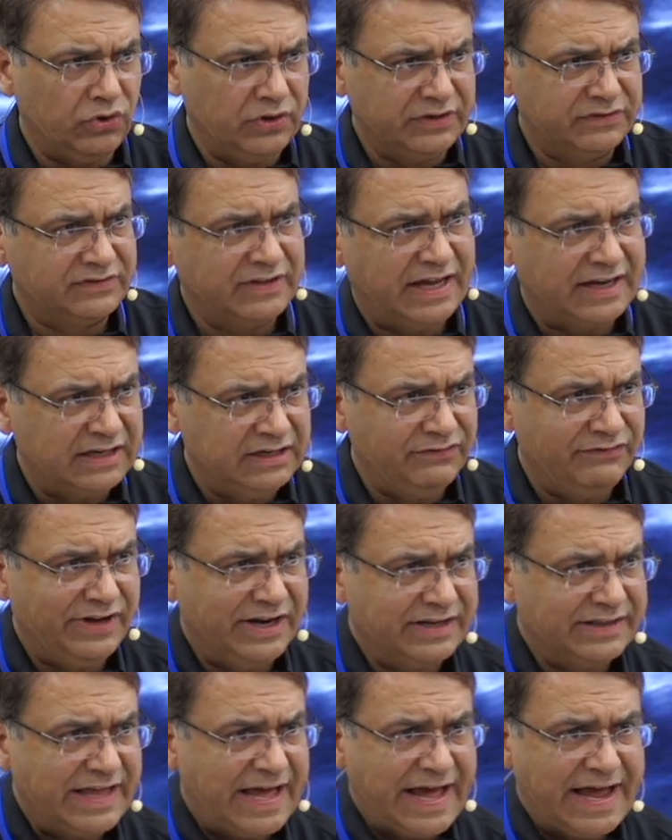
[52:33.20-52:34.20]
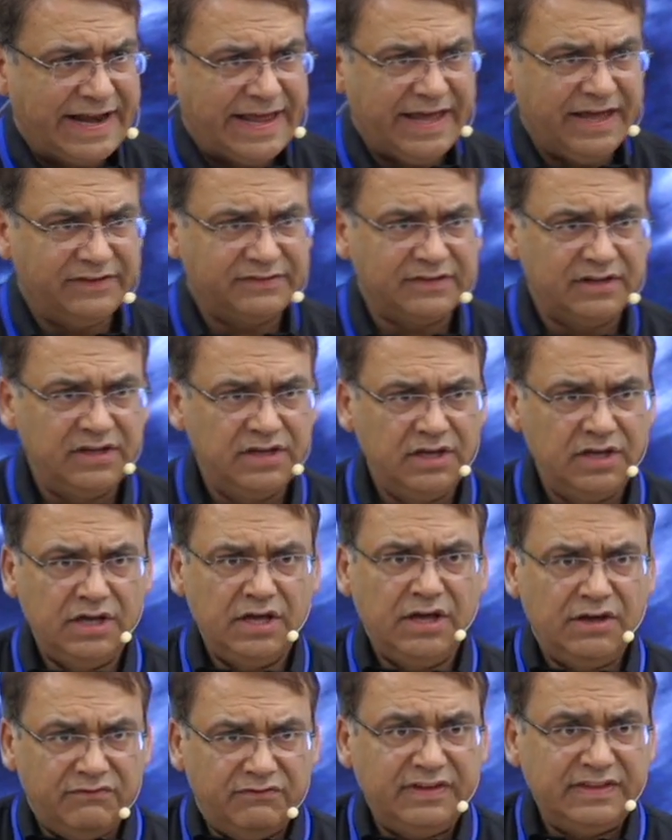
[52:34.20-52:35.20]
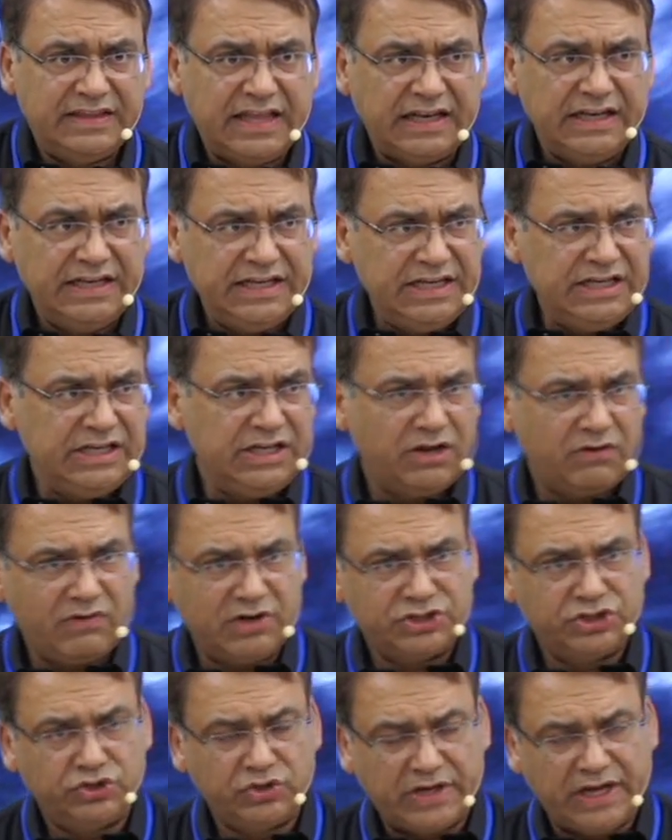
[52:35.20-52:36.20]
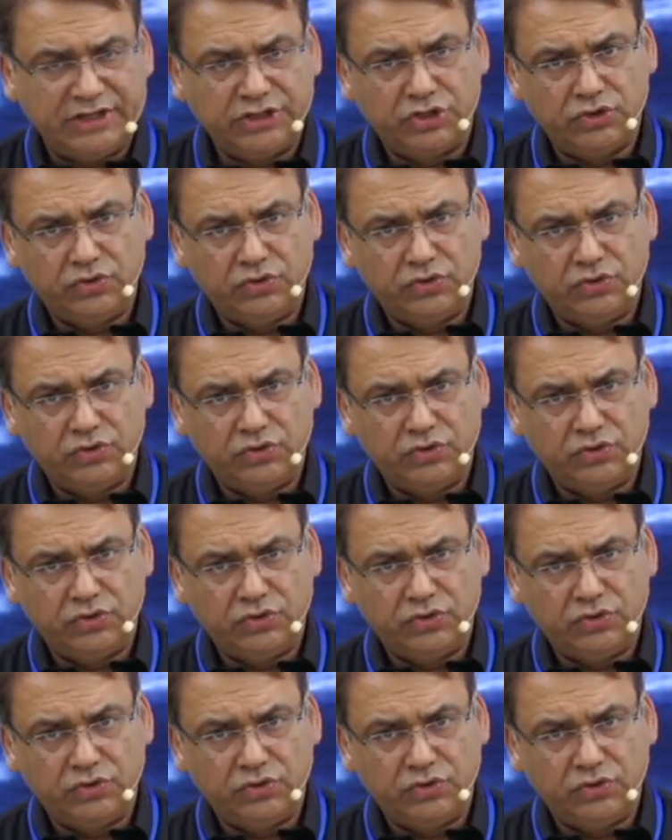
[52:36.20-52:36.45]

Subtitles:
know exactly where that is. With the linear, what you can